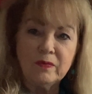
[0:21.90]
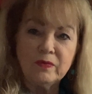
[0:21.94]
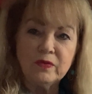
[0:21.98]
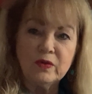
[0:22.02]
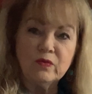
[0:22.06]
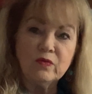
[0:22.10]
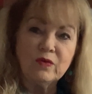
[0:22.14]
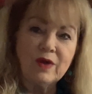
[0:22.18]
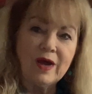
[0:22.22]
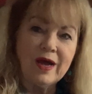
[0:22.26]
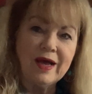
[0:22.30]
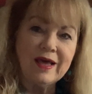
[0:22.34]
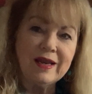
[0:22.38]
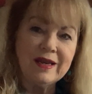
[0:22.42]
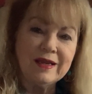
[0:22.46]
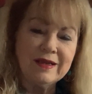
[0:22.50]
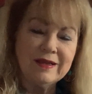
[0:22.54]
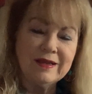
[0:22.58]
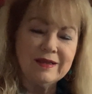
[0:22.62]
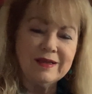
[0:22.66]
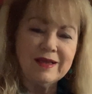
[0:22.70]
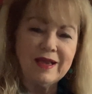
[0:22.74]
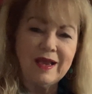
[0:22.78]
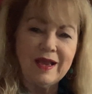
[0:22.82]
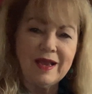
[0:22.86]

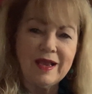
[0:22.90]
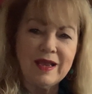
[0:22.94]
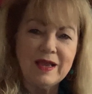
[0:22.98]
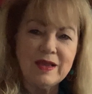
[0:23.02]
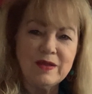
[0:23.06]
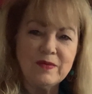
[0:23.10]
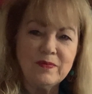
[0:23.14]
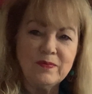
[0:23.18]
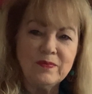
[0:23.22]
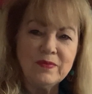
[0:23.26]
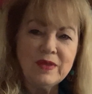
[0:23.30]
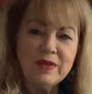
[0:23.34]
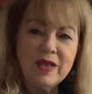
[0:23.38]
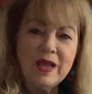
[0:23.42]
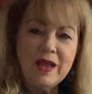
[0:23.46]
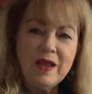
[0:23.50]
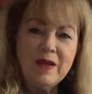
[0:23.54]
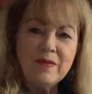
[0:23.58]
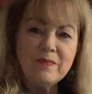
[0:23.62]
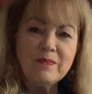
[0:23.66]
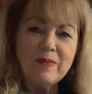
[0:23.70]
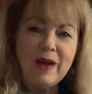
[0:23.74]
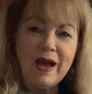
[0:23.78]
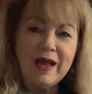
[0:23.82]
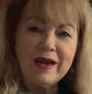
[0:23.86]
writing game,
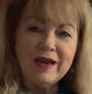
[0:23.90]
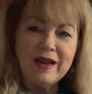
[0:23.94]
by